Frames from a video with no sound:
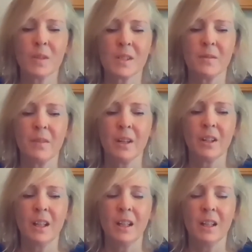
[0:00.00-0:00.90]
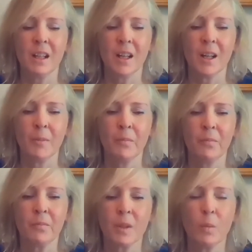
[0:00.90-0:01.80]
was a very
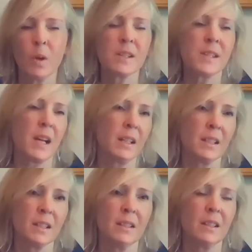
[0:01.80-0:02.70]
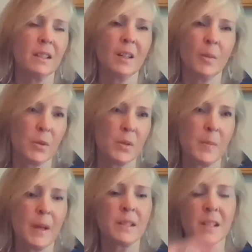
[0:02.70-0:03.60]
one-sided kind of
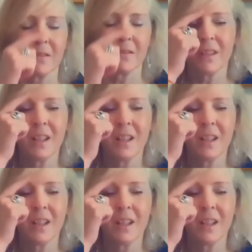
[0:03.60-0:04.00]
perspective.